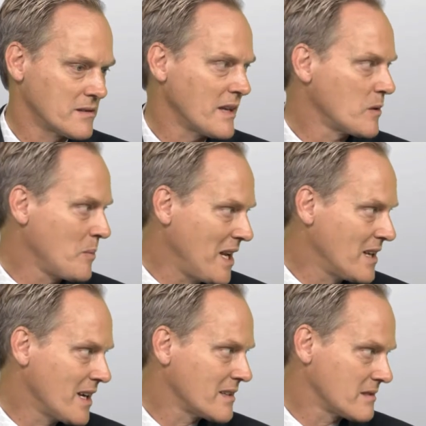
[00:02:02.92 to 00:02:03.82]

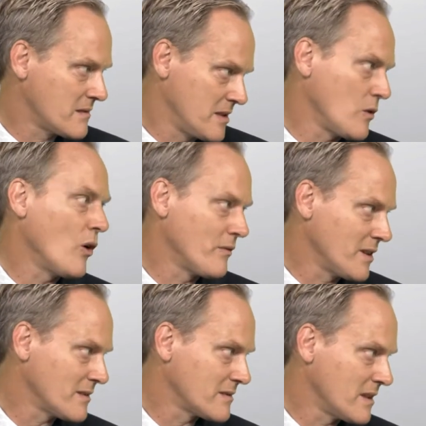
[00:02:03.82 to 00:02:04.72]
cytopenias is obvious,